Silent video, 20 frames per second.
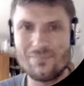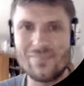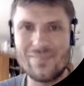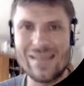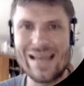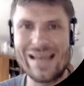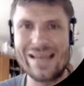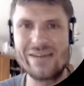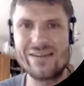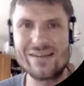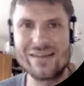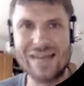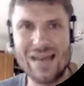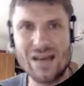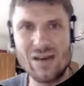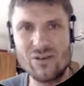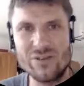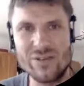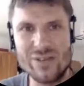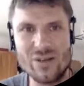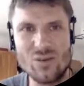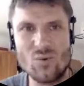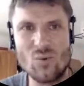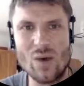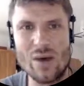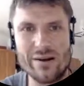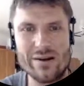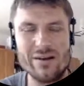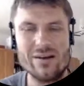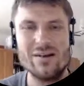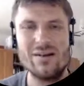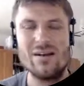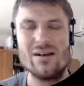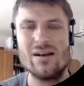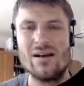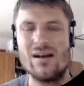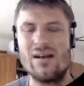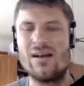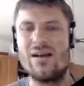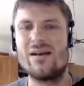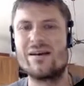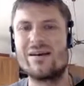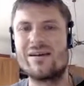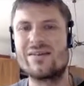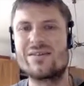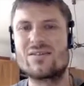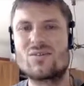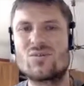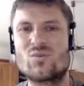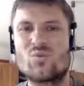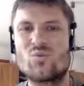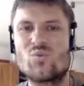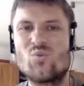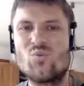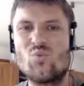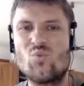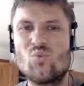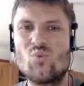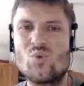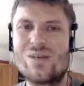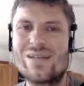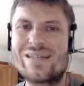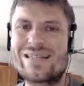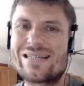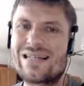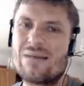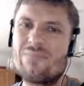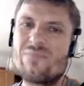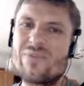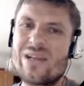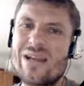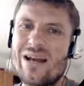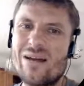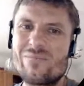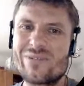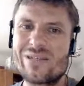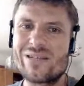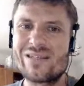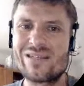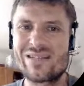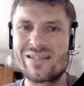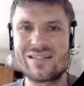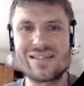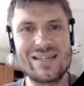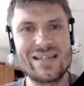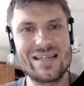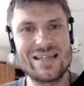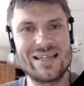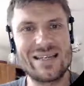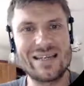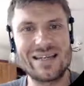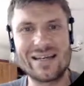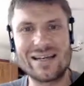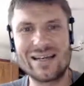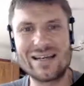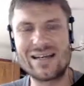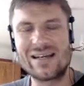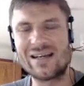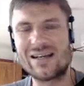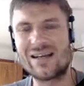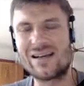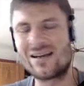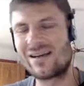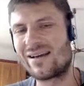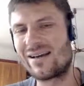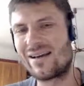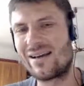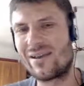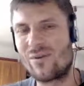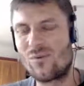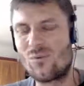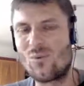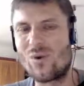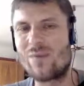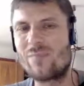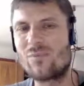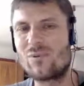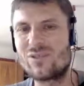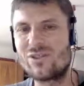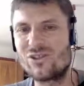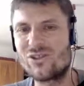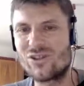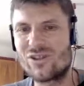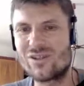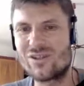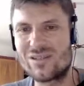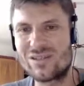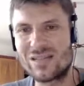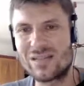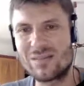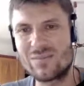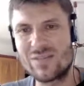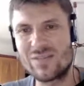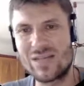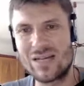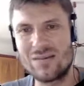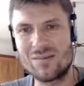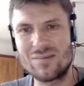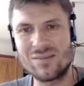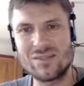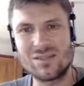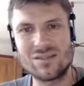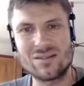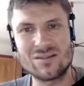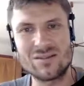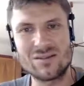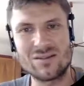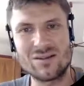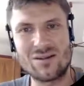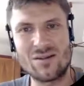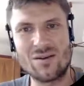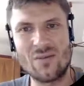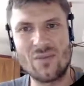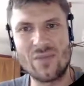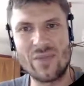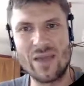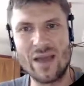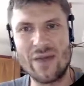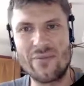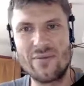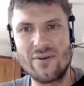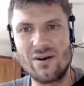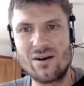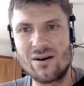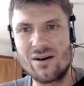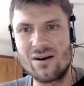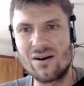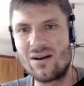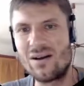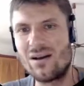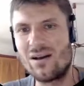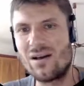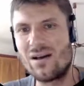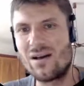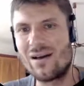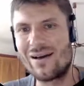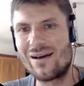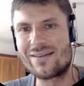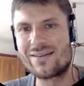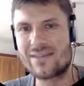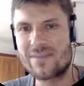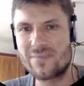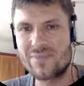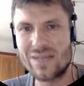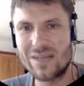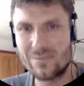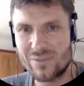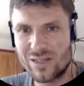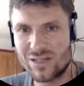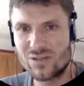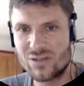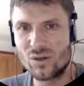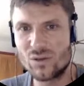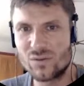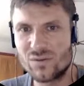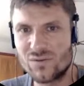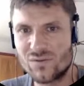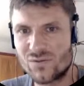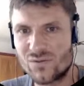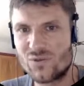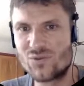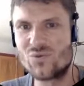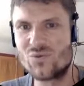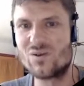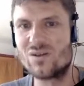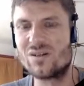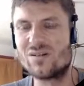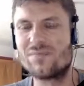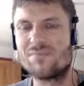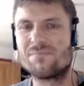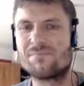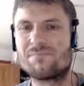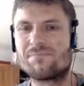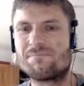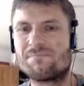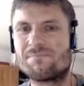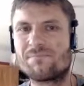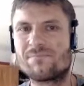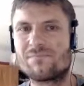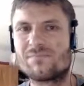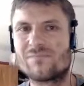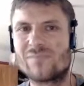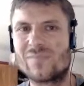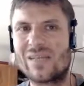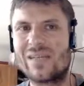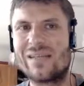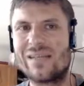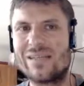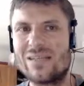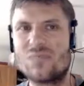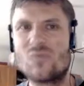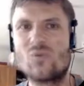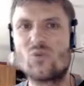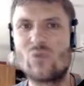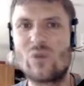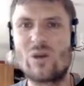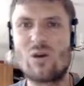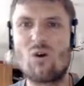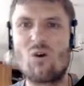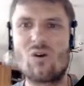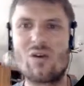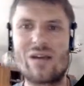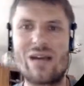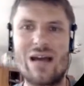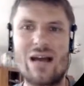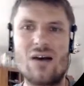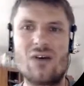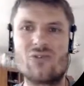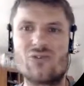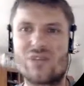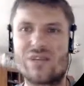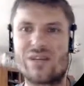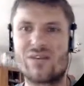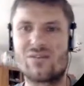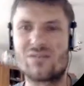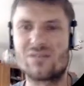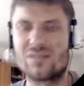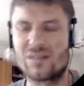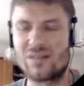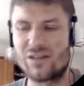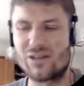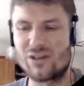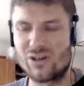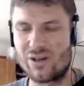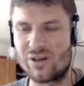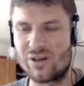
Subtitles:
And the chaotic one is when sometimes it stays in one position, sometimes in the other, and sometimes it goes through. And this is what we call chaotic oscillation.